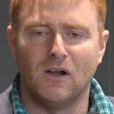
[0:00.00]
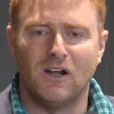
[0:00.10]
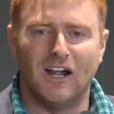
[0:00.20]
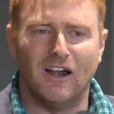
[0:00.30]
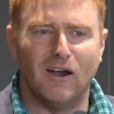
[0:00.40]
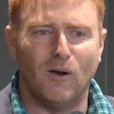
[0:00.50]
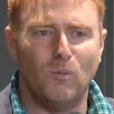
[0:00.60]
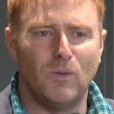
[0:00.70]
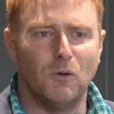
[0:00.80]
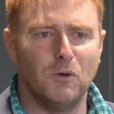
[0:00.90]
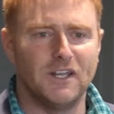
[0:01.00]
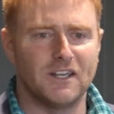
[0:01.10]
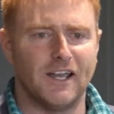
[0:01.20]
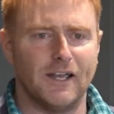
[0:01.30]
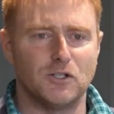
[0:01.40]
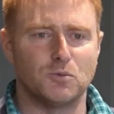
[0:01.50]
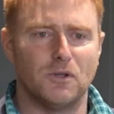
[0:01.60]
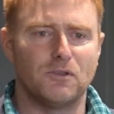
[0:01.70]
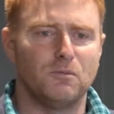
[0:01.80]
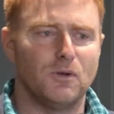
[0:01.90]
And we engage
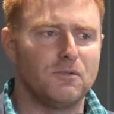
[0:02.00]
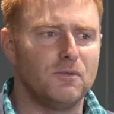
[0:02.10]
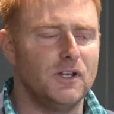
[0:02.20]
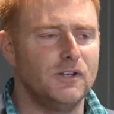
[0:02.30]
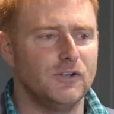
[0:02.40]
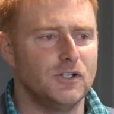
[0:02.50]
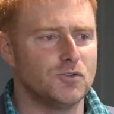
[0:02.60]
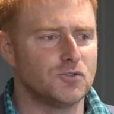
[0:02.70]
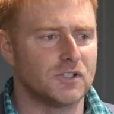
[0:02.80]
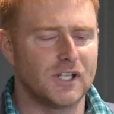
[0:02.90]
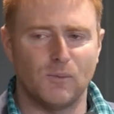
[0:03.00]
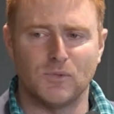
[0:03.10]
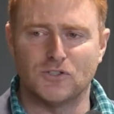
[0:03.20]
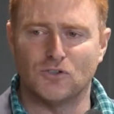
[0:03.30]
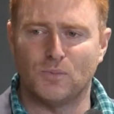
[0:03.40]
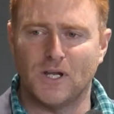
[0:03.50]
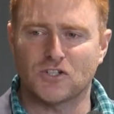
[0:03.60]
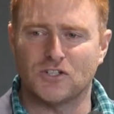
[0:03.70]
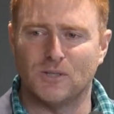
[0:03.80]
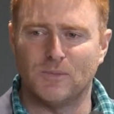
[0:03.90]
with individuals and companies who are
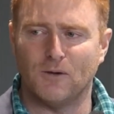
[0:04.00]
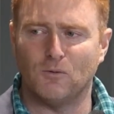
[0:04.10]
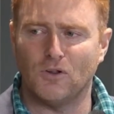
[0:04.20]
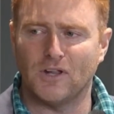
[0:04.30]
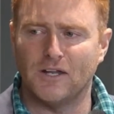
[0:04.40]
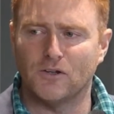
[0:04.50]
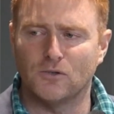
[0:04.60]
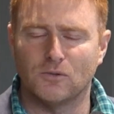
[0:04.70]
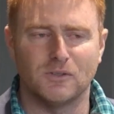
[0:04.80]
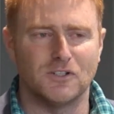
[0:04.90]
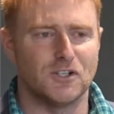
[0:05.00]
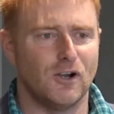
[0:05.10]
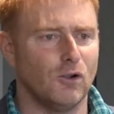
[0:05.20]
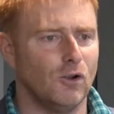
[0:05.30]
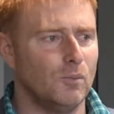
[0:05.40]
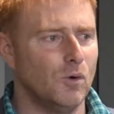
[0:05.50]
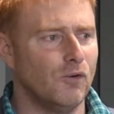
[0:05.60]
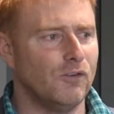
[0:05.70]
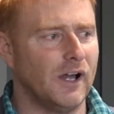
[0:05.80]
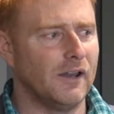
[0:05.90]
passionate about what they do. That's a whole lot more
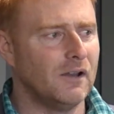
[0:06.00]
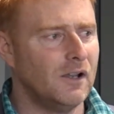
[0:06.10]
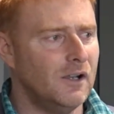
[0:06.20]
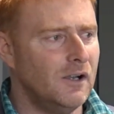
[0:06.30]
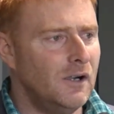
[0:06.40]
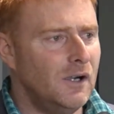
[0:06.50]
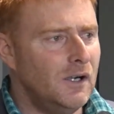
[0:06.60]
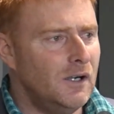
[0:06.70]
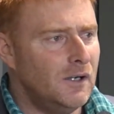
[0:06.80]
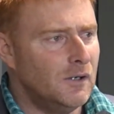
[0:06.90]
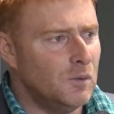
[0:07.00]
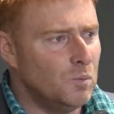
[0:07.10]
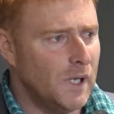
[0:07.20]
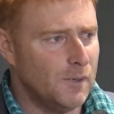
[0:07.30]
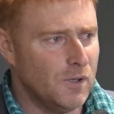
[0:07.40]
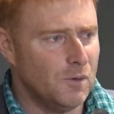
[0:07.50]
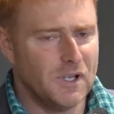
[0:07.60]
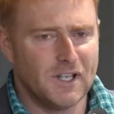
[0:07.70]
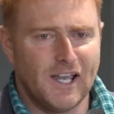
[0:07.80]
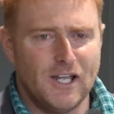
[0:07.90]
fun. People that we
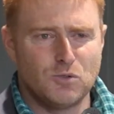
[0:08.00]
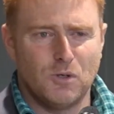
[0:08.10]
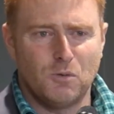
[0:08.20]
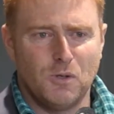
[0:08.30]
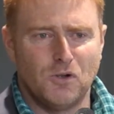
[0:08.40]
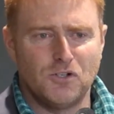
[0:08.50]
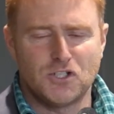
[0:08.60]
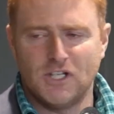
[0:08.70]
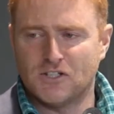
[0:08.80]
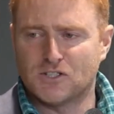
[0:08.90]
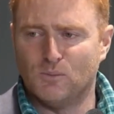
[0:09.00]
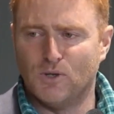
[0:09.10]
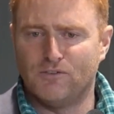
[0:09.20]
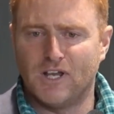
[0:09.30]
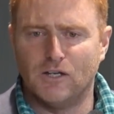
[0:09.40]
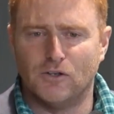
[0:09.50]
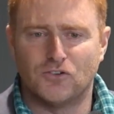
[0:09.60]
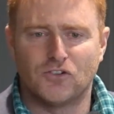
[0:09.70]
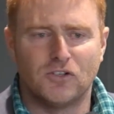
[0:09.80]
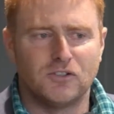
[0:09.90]
engage with, we want to share similar
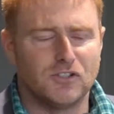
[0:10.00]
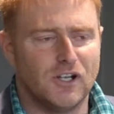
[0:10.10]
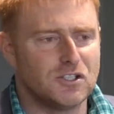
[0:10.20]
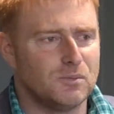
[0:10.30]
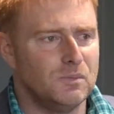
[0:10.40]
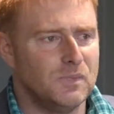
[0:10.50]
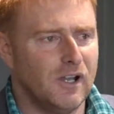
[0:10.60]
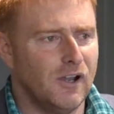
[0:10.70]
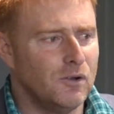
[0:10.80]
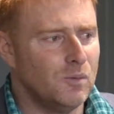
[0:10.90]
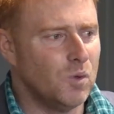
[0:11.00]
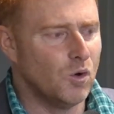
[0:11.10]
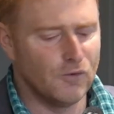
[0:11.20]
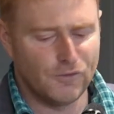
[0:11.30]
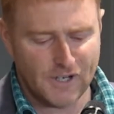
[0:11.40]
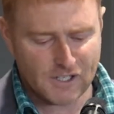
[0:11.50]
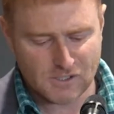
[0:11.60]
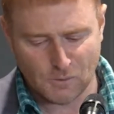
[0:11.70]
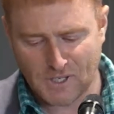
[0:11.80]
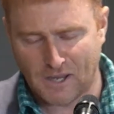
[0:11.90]
values. So it's important for us
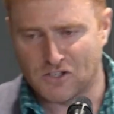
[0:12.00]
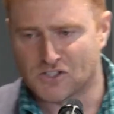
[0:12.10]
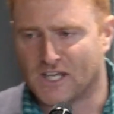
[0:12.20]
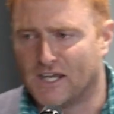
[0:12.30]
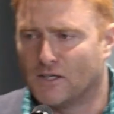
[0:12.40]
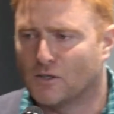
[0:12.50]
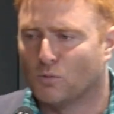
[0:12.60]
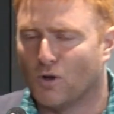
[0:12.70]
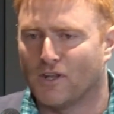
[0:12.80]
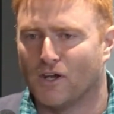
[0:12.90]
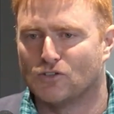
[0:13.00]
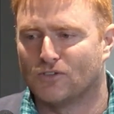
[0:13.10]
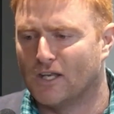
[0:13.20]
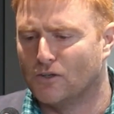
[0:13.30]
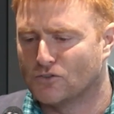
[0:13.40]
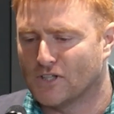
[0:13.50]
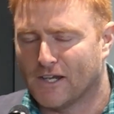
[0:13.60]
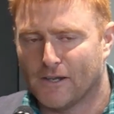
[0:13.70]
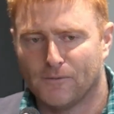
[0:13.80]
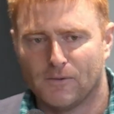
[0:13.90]
that we understand what those values
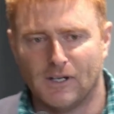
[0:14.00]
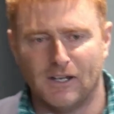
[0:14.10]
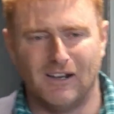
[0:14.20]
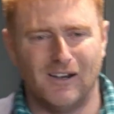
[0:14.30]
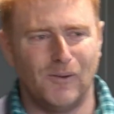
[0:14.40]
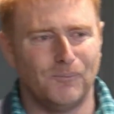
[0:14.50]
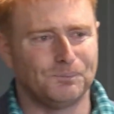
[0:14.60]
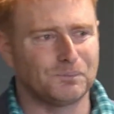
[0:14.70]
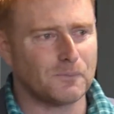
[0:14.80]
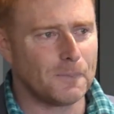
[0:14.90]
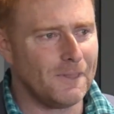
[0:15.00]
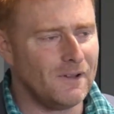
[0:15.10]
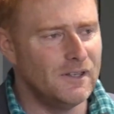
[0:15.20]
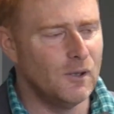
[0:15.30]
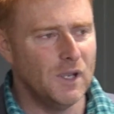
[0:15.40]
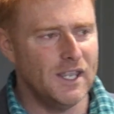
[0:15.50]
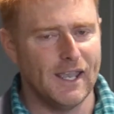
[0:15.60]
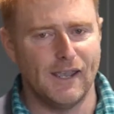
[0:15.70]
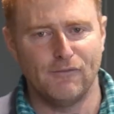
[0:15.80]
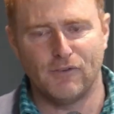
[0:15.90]
are that
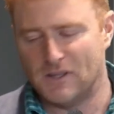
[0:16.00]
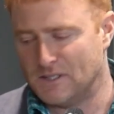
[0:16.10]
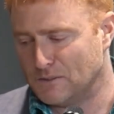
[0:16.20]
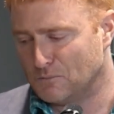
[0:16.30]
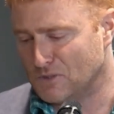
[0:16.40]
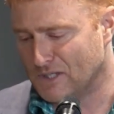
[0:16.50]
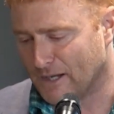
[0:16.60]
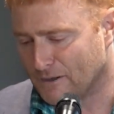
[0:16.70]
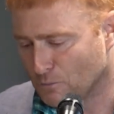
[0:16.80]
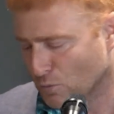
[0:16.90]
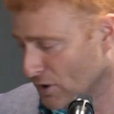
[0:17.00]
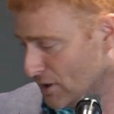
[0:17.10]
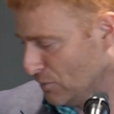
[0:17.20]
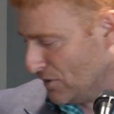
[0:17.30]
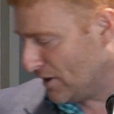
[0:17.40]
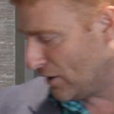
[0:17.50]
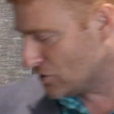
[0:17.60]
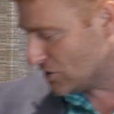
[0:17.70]
have, and then working with those that